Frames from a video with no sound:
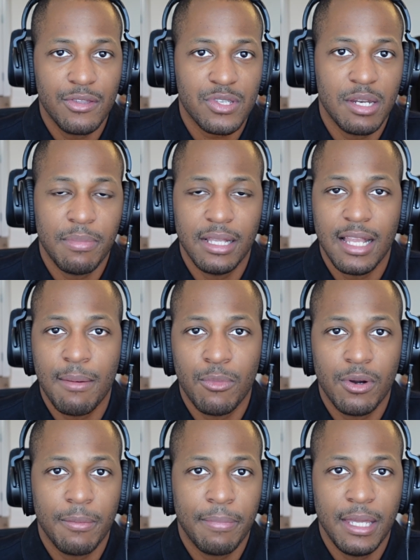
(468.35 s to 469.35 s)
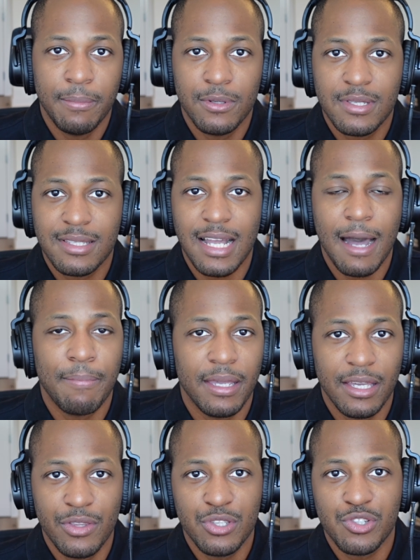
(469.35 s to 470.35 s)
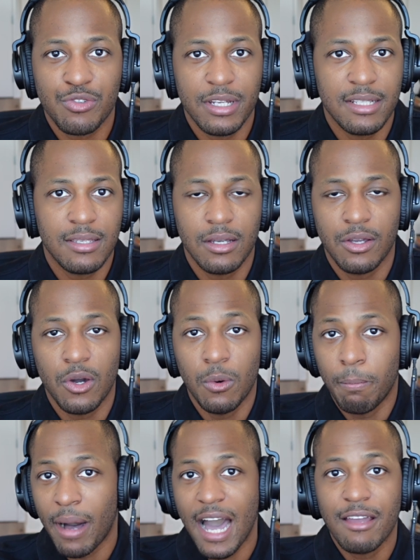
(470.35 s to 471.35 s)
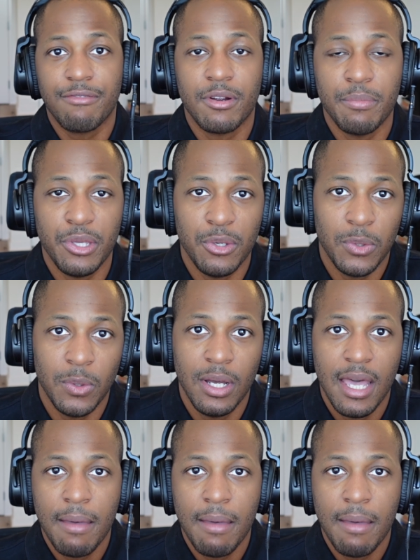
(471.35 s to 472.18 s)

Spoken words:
There's going to be a lot more people stopping in the street to go buy from you.